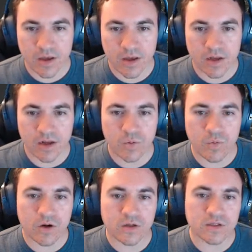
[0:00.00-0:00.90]
and I
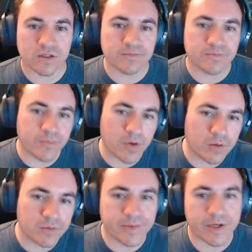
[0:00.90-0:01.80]
want
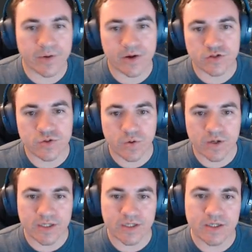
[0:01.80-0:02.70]
probably around
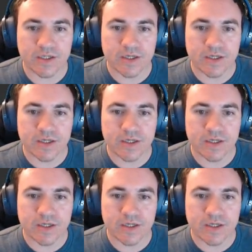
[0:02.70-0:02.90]
20